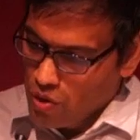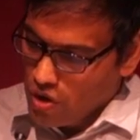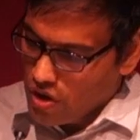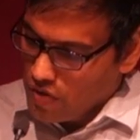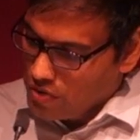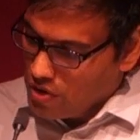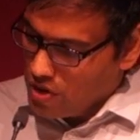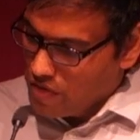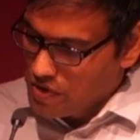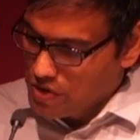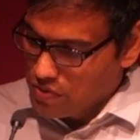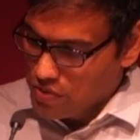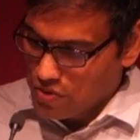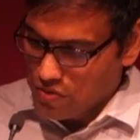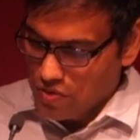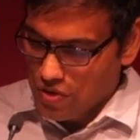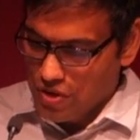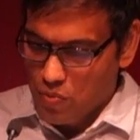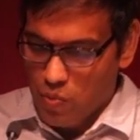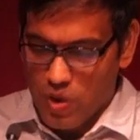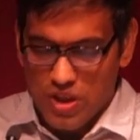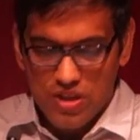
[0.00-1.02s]
door of the office was
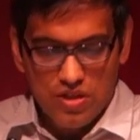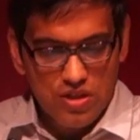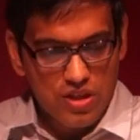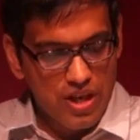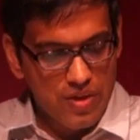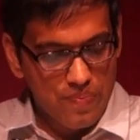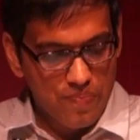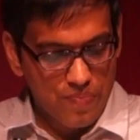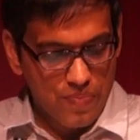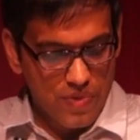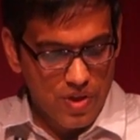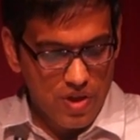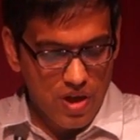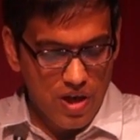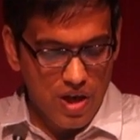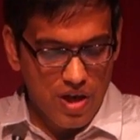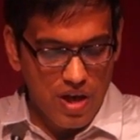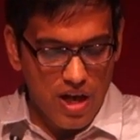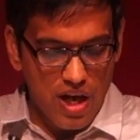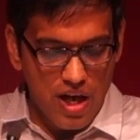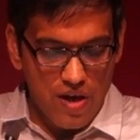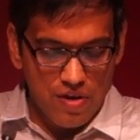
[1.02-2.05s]
on one side,
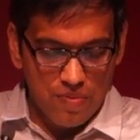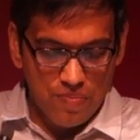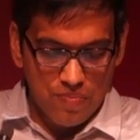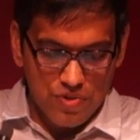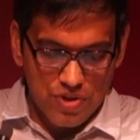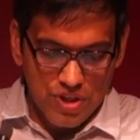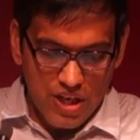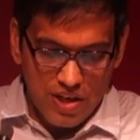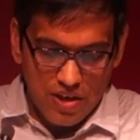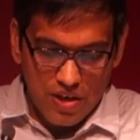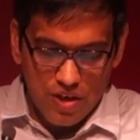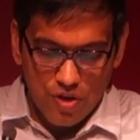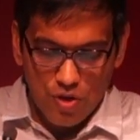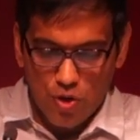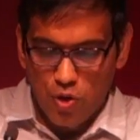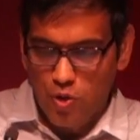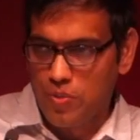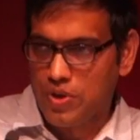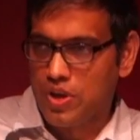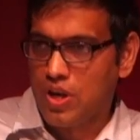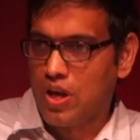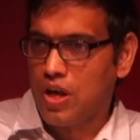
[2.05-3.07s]
and I sat in a
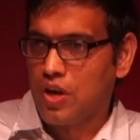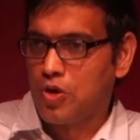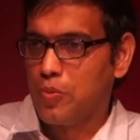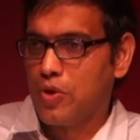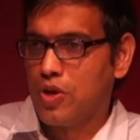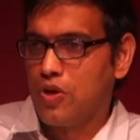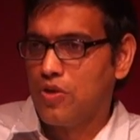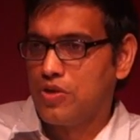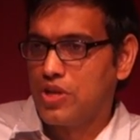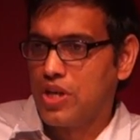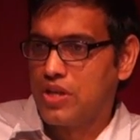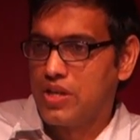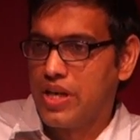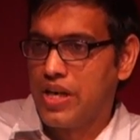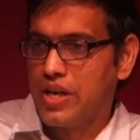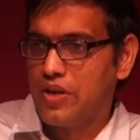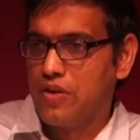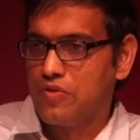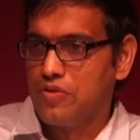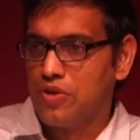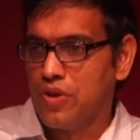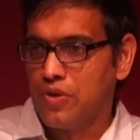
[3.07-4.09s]
cubicle on the other
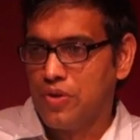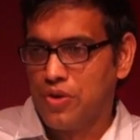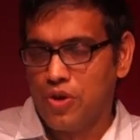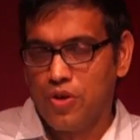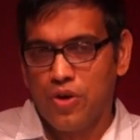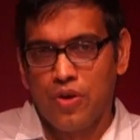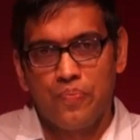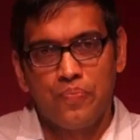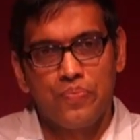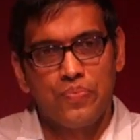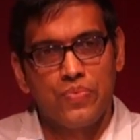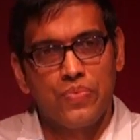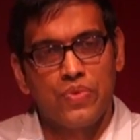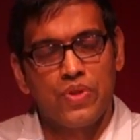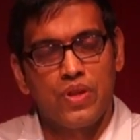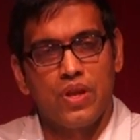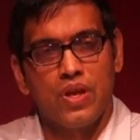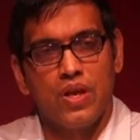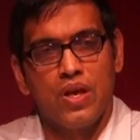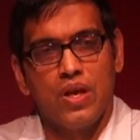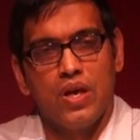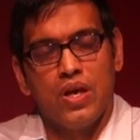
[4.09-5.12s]
end of the door.
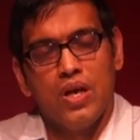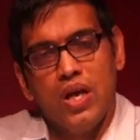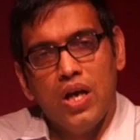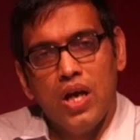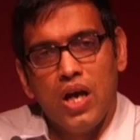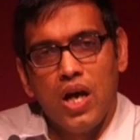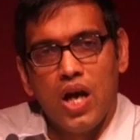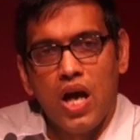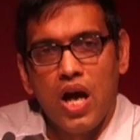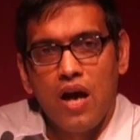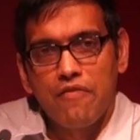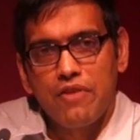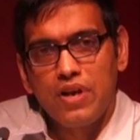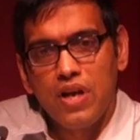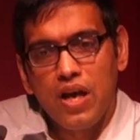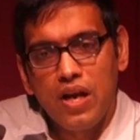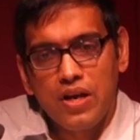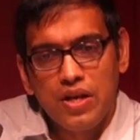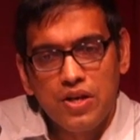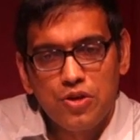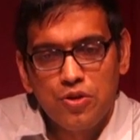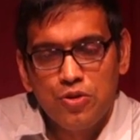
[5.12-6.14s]
Half an
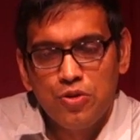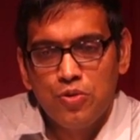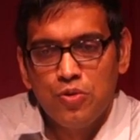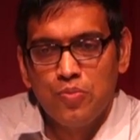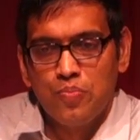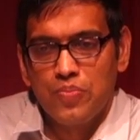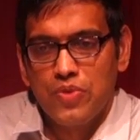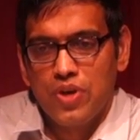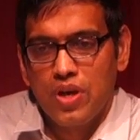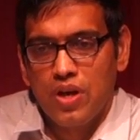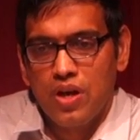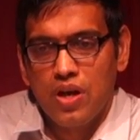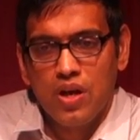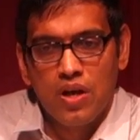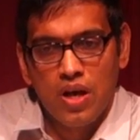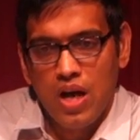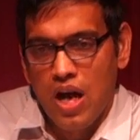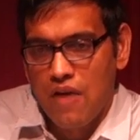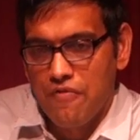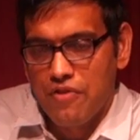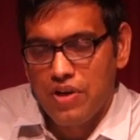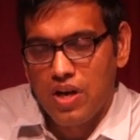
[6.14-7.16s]

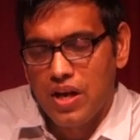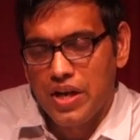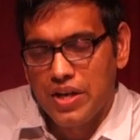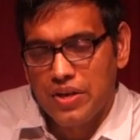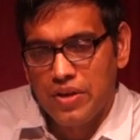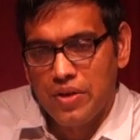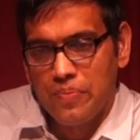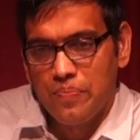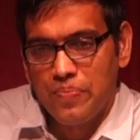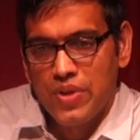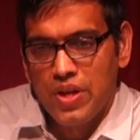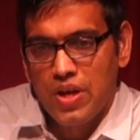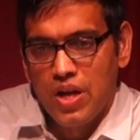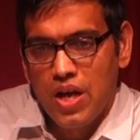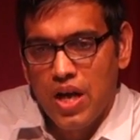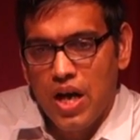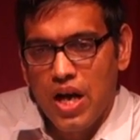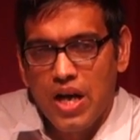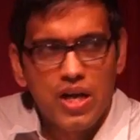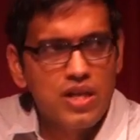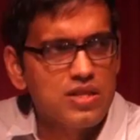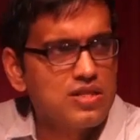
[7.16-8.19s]
hour later,
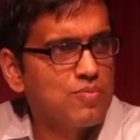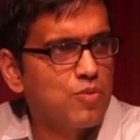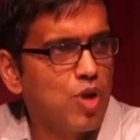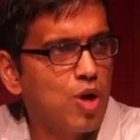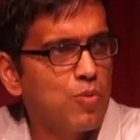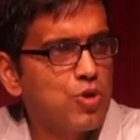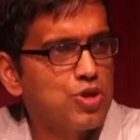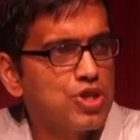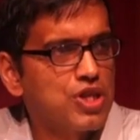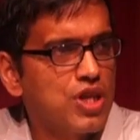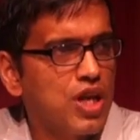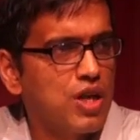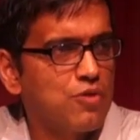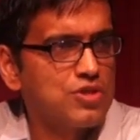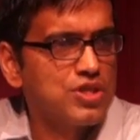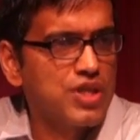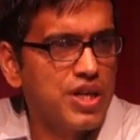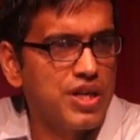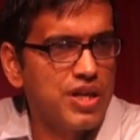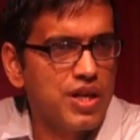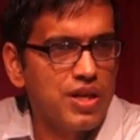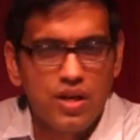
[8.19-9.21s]
I heard some commotion
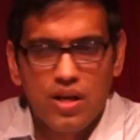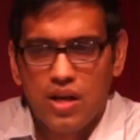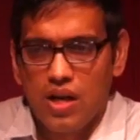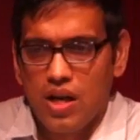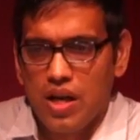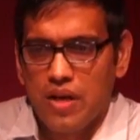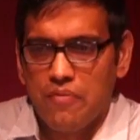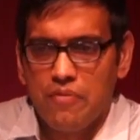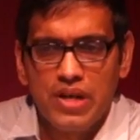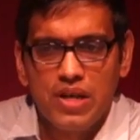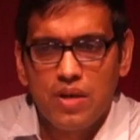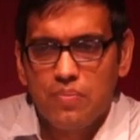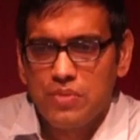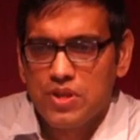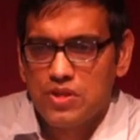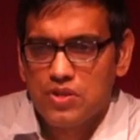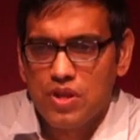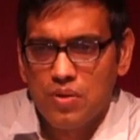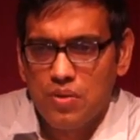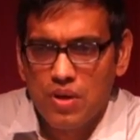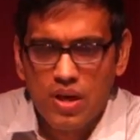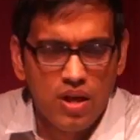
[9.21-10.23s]
outside, and I went up
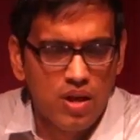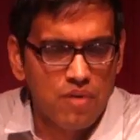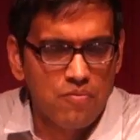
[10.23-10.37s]
and said,